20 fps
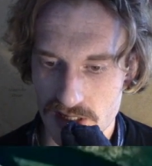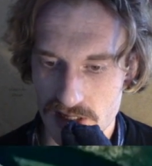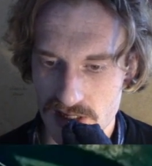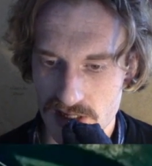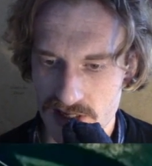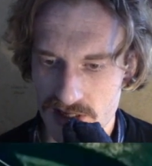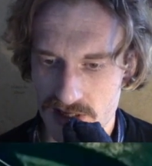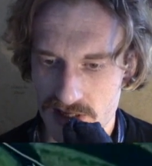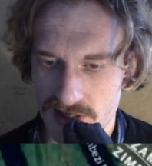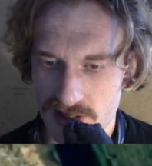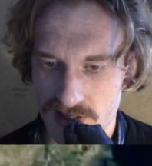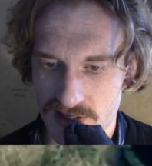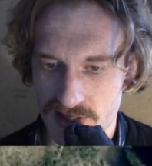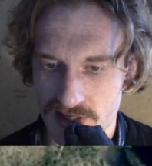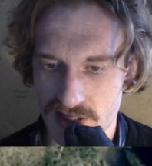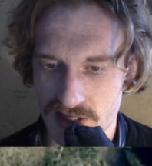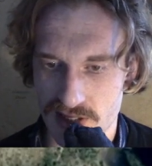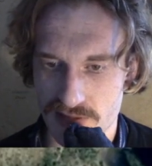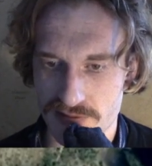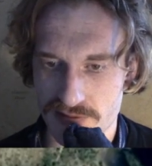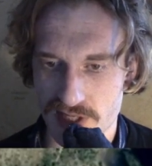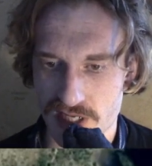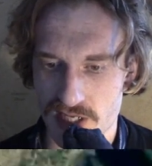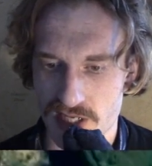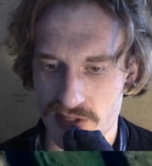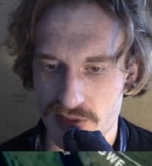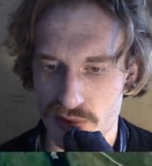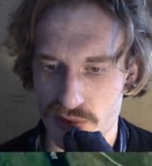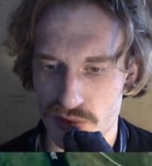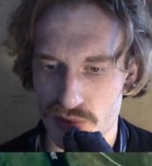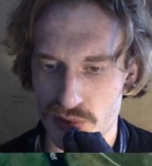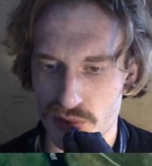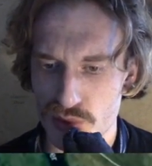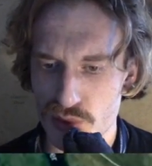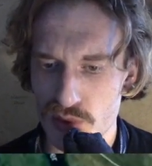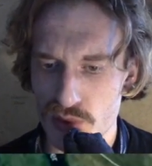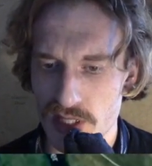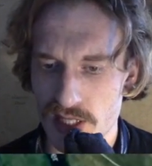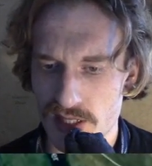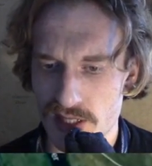this is the city of
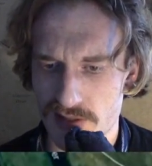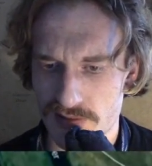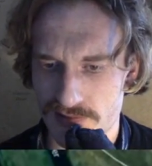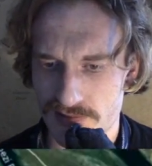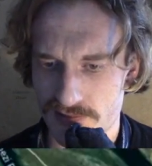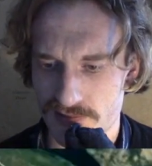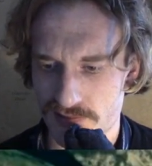Kazungula,